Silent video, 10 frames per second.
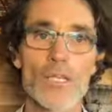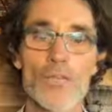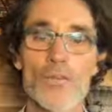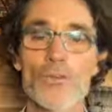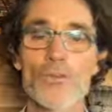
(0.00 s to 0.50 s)

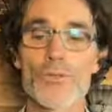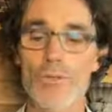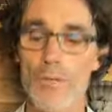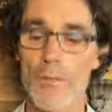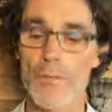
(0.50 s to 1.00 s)
use
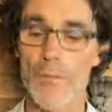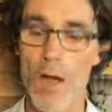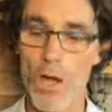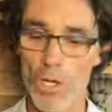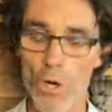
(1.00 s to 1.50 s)

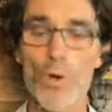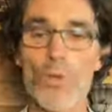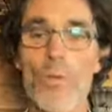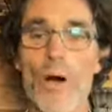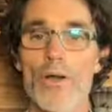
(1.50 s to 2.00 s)

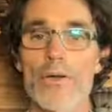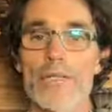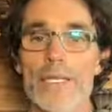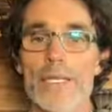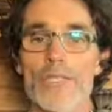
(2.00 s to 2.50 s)
cold water at
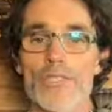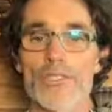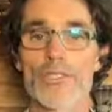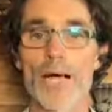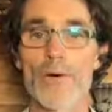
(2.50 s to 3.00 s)
the end of your
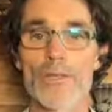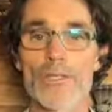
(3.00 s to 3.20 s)
showers.